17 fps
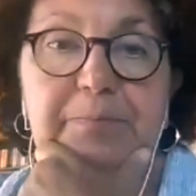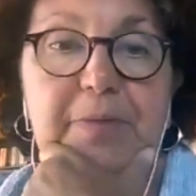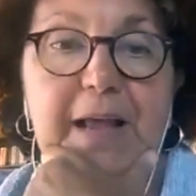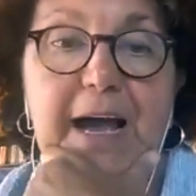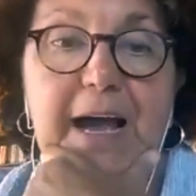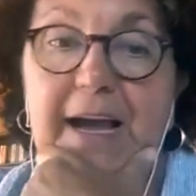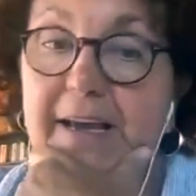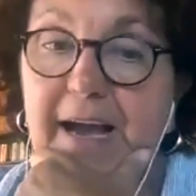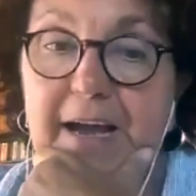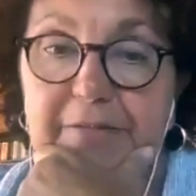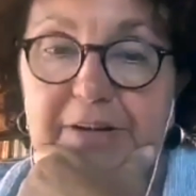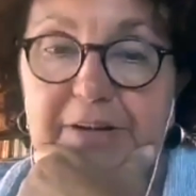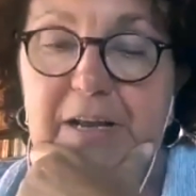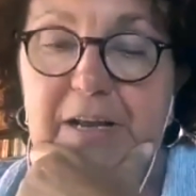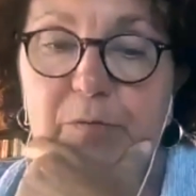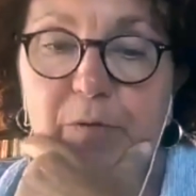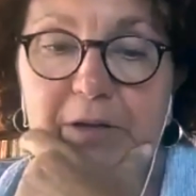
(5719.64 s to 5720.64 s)
I
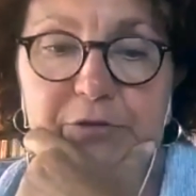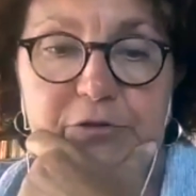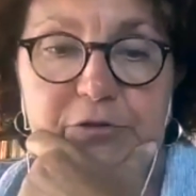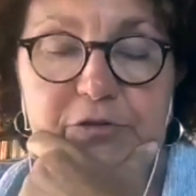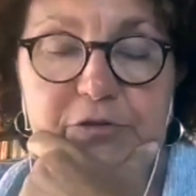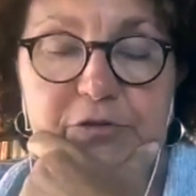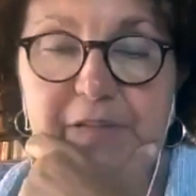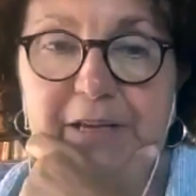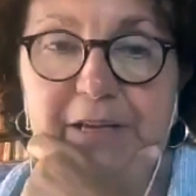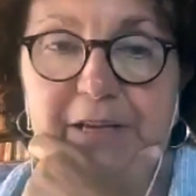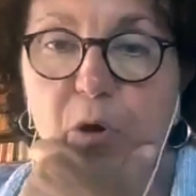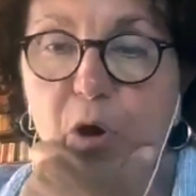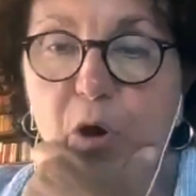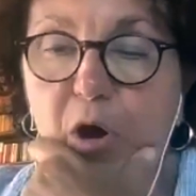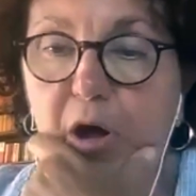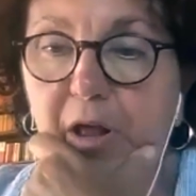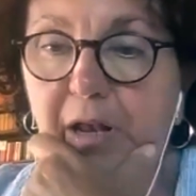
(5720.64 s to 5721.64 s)
really want to thank you
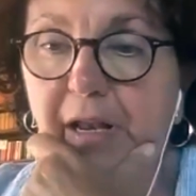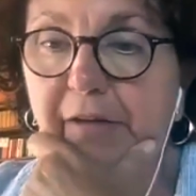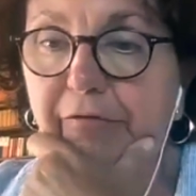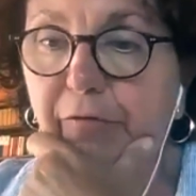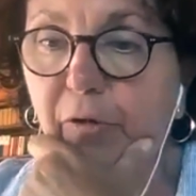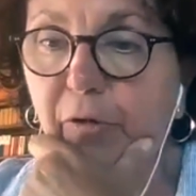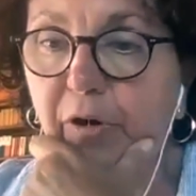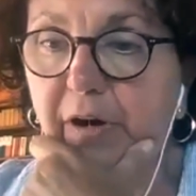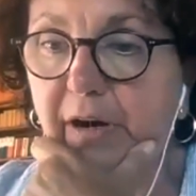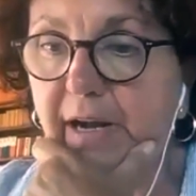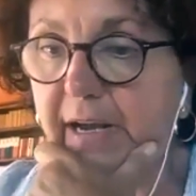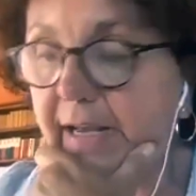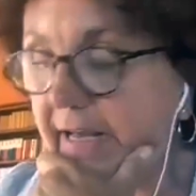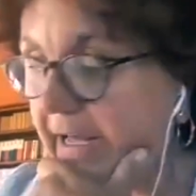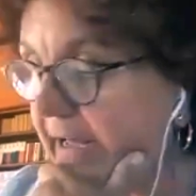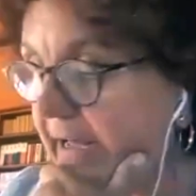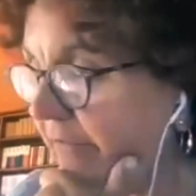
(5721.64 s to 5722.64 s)
all for
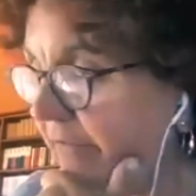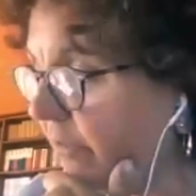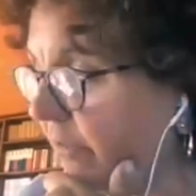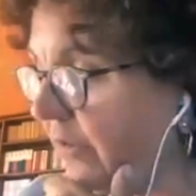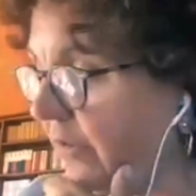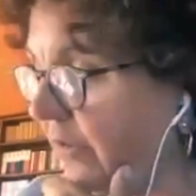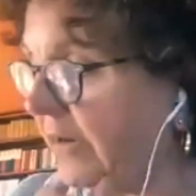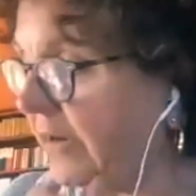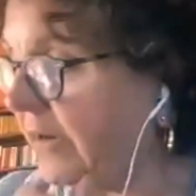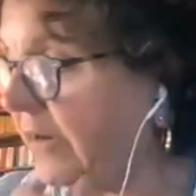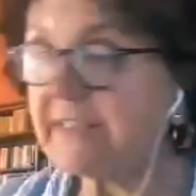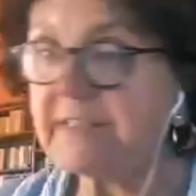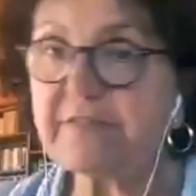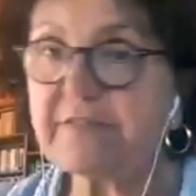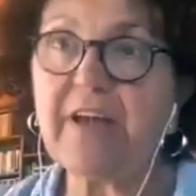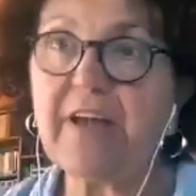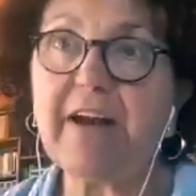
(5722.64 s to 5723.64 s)

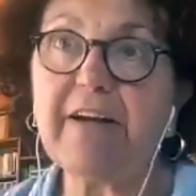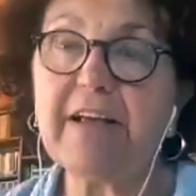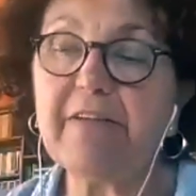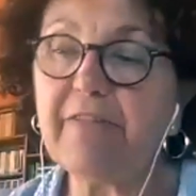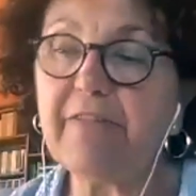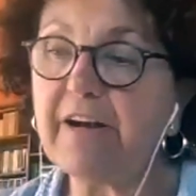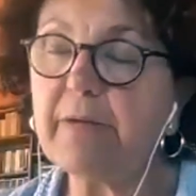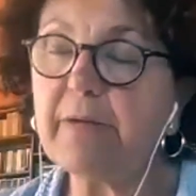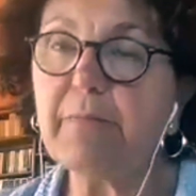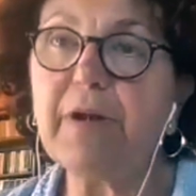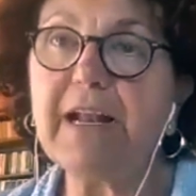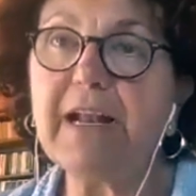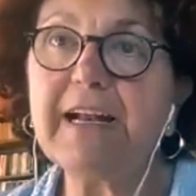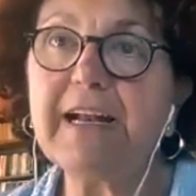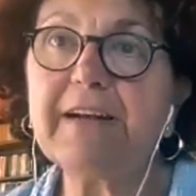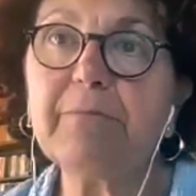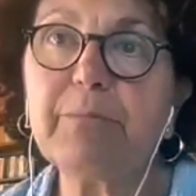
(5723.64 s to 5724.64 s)
this very, very
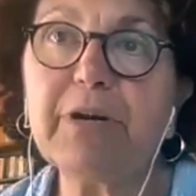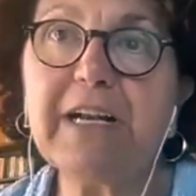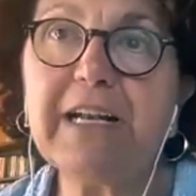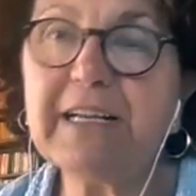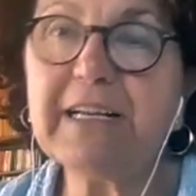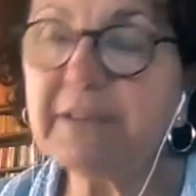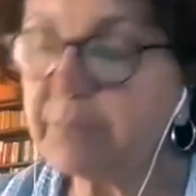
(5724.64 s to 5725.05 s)
brilliant